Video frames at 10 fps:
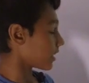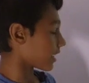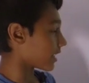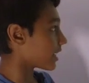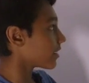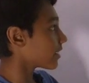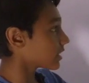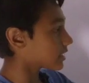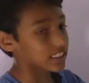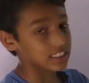Okay, now
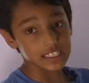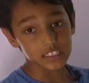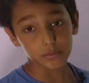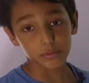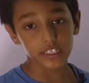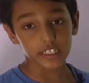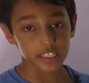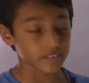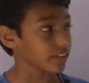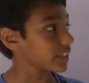you can see the center
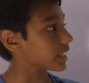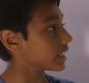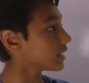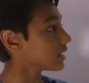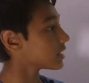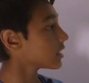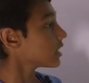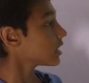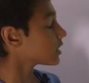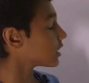point and radius.
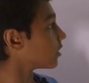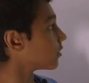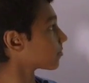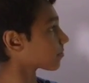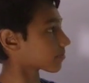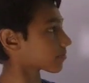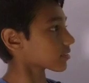So